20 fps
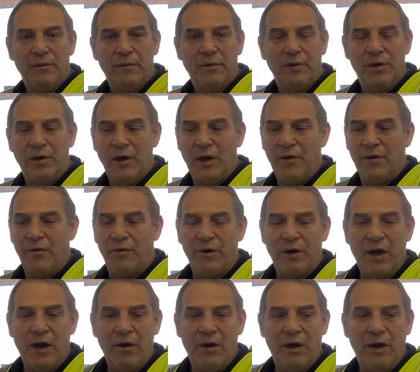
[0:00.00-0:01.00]
You know there are
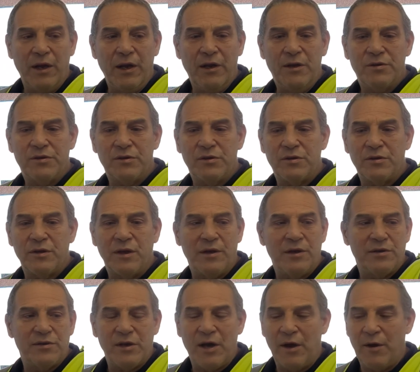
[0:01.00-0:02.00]
no leaks and
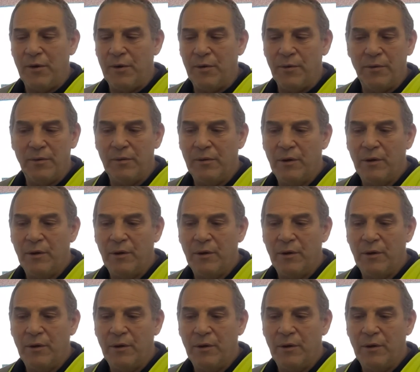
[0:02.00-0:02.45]
there's no